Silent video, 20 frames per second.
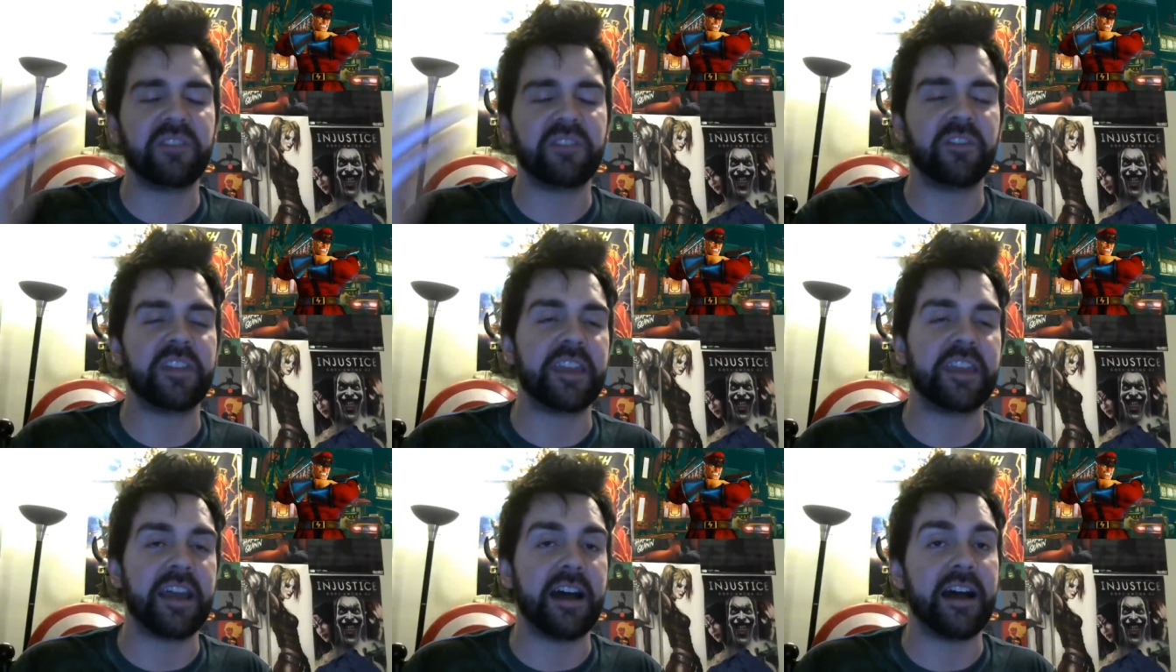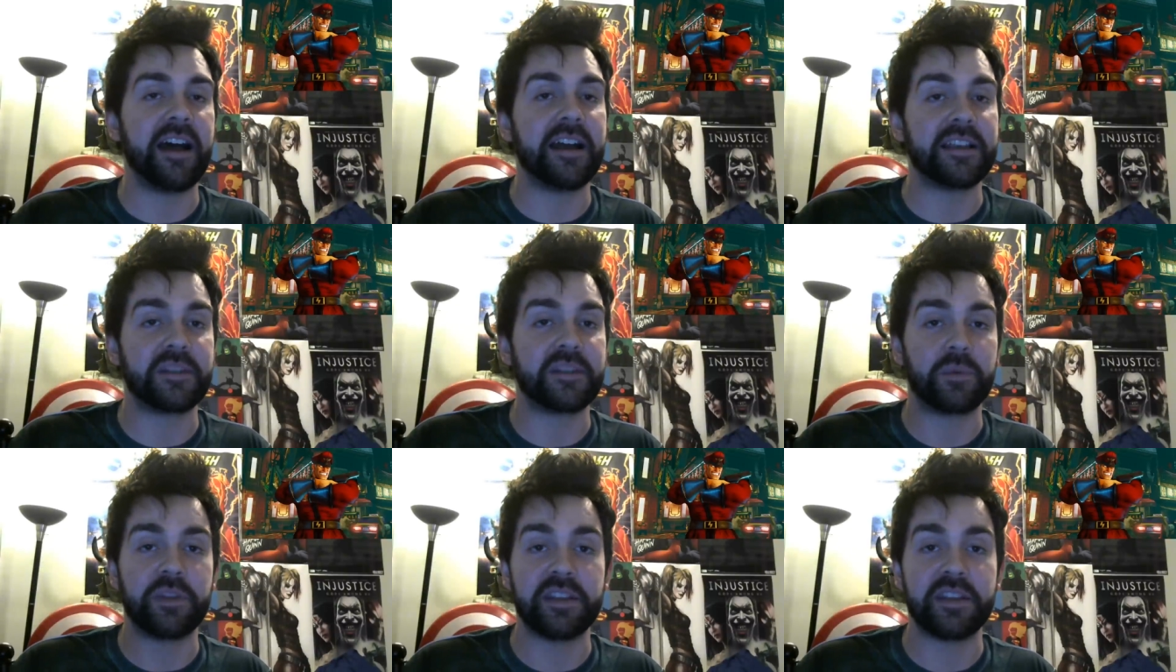for the
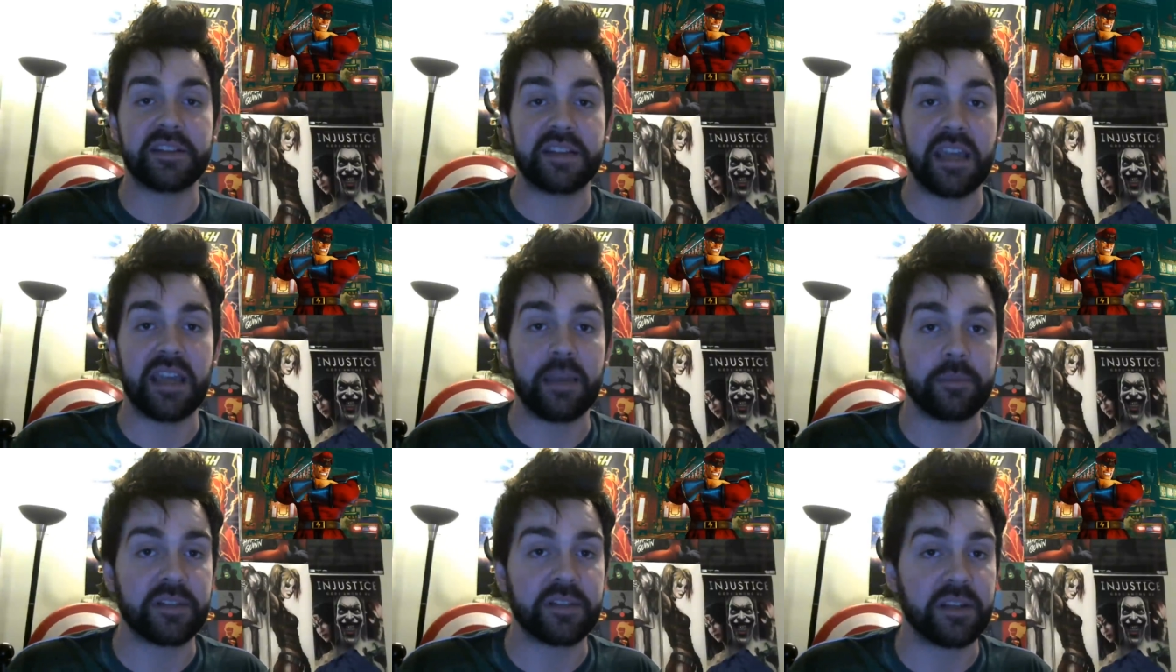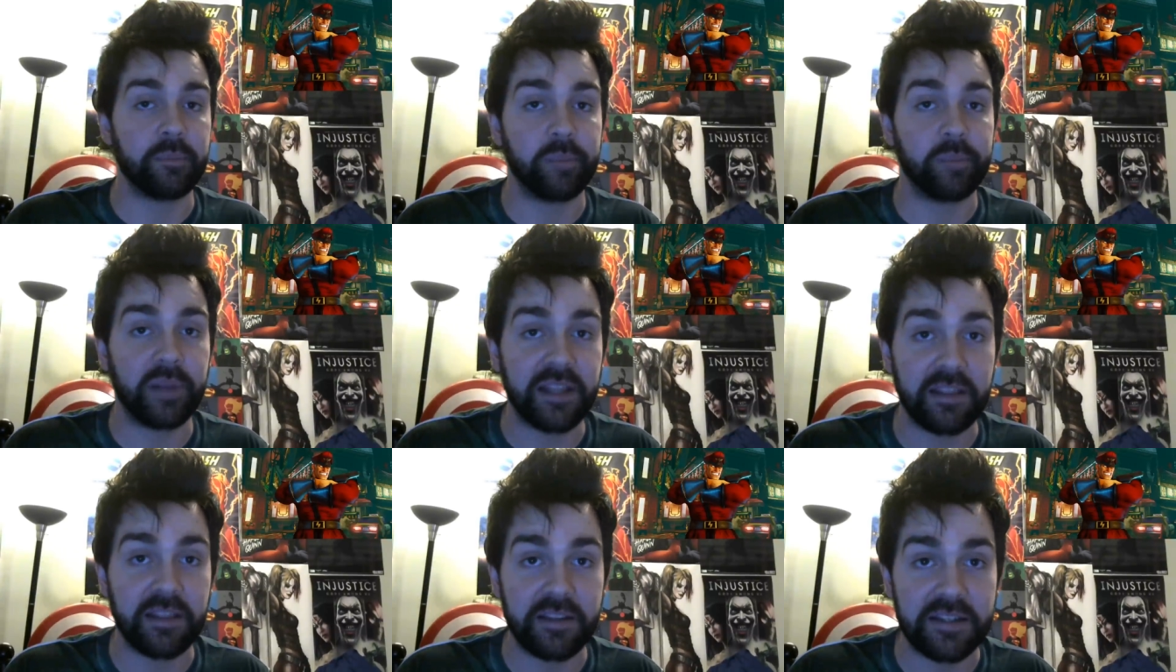eyes when this game is
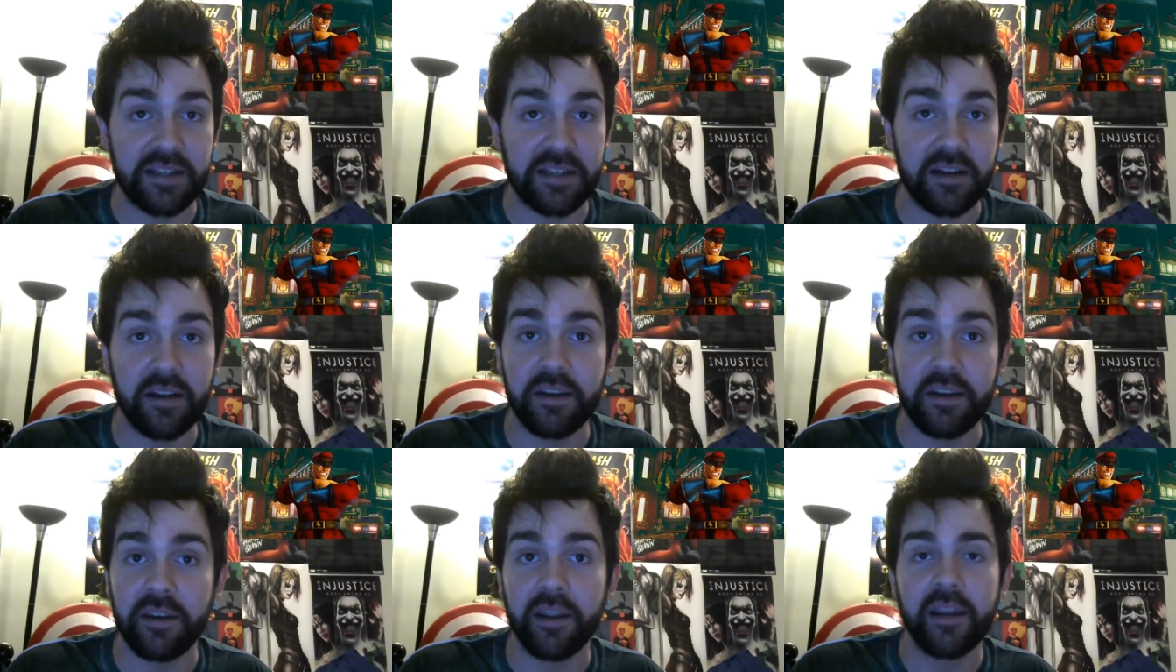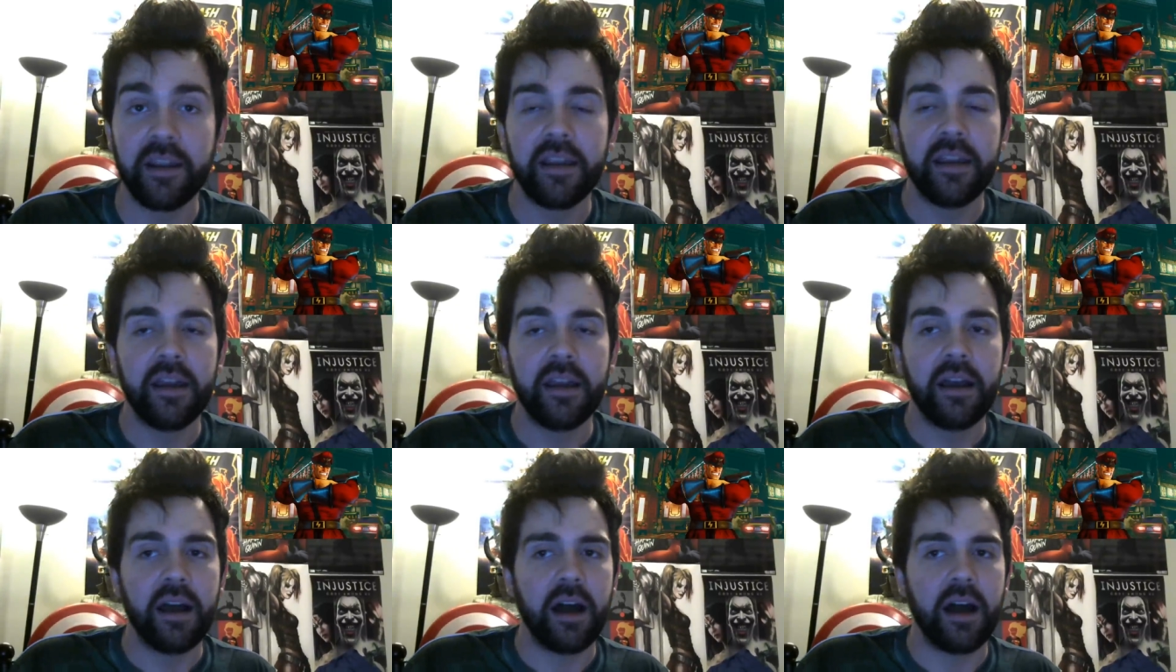completely done.
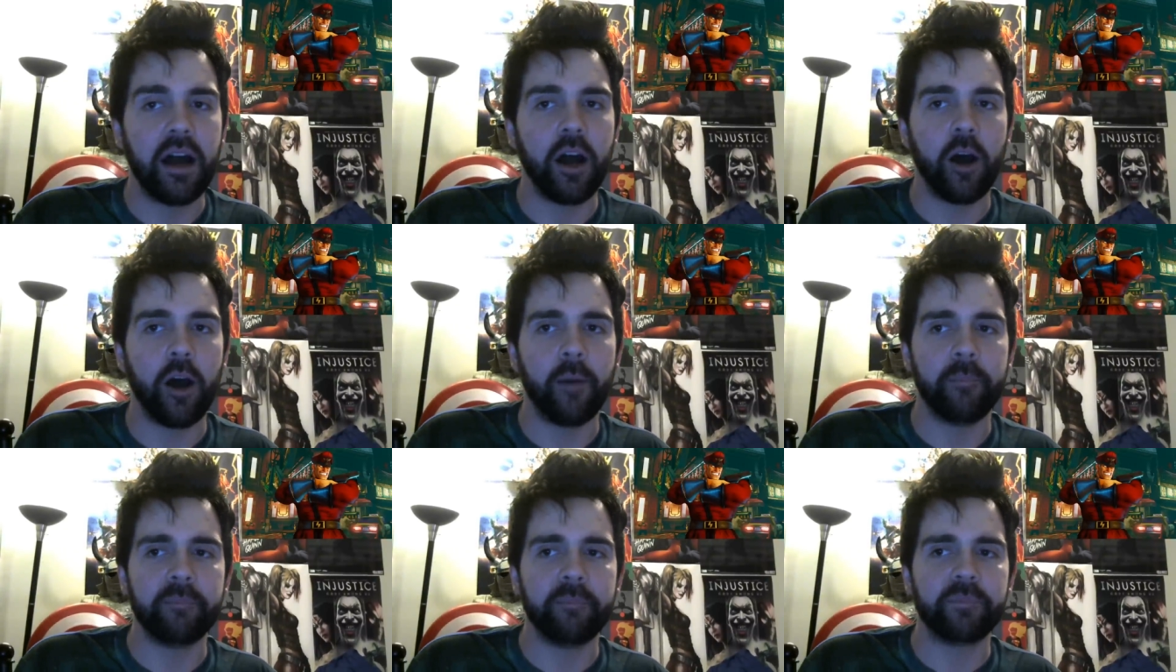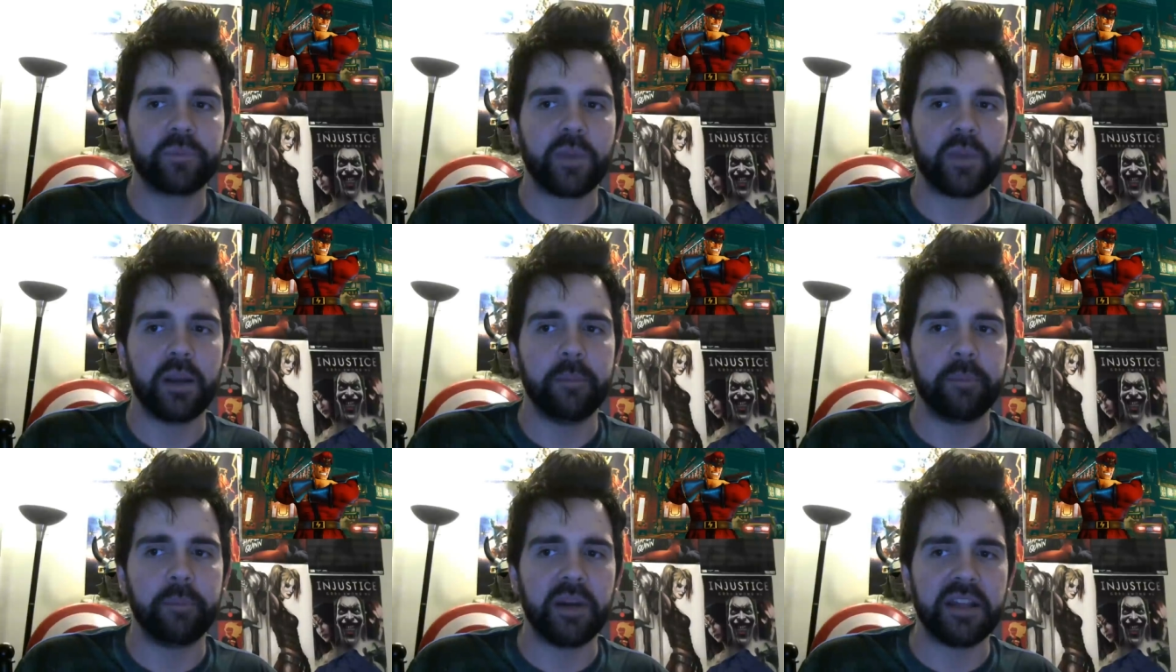Um,
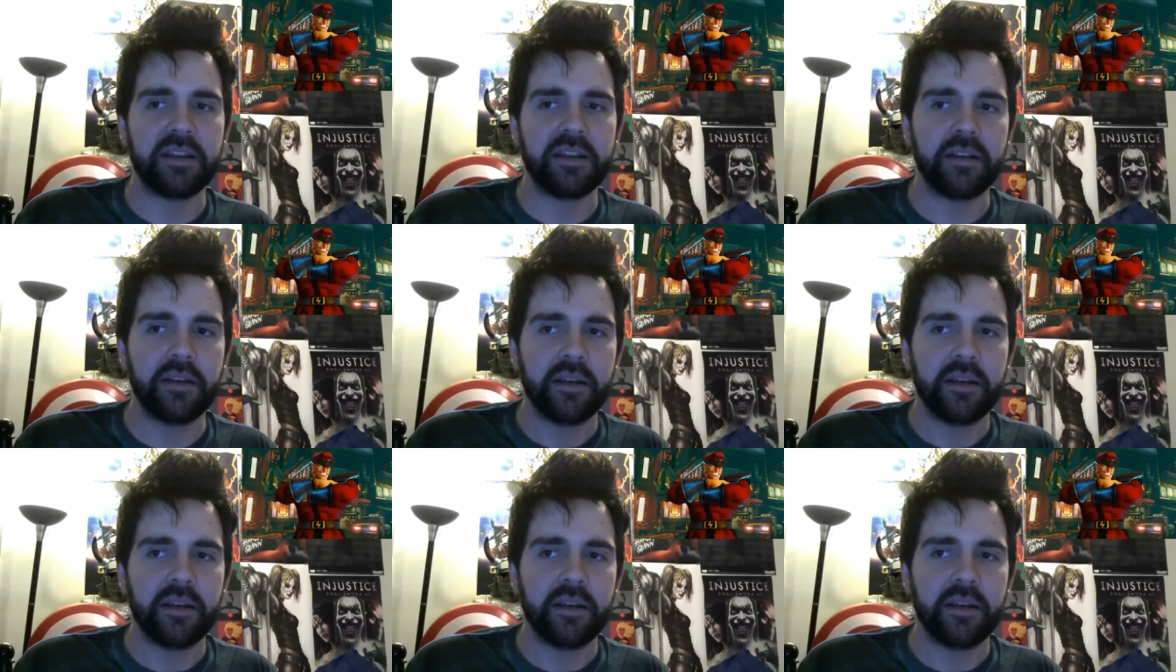but